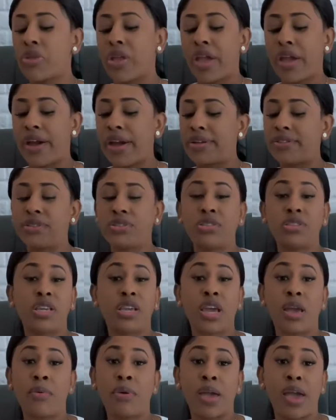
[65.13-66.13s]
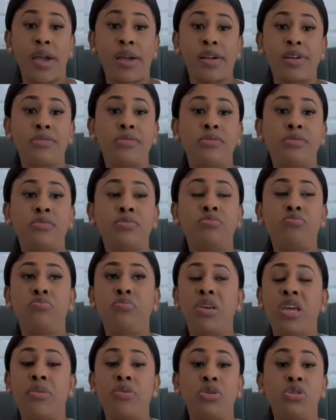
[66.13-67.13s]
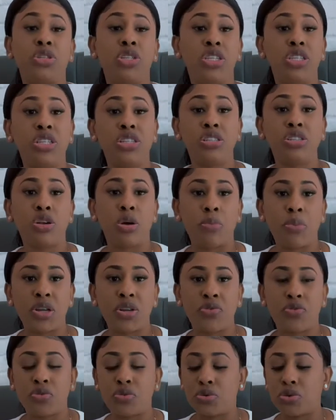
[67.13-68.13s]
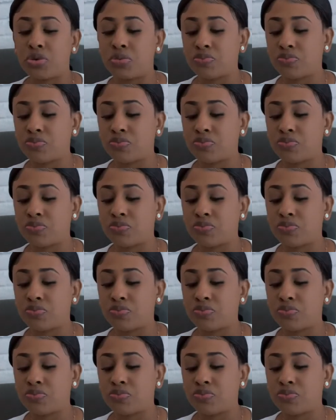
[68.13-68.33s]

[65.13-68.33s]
I don't think I would actually be able to eat so much food.